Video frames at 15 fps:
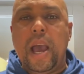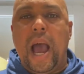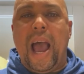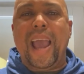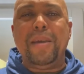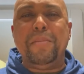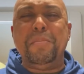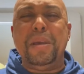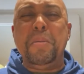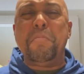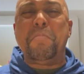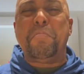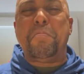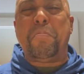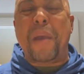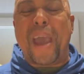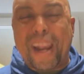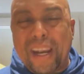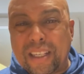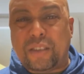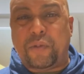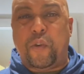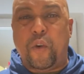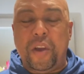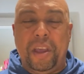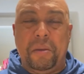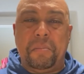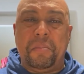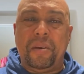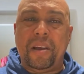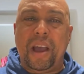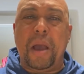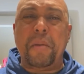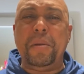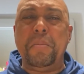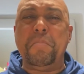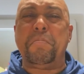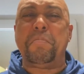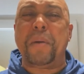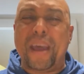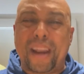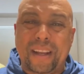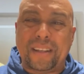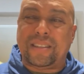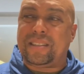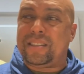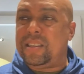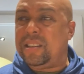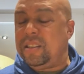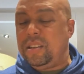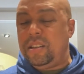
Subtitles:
I am embarrassed for him. I'm embarrassed.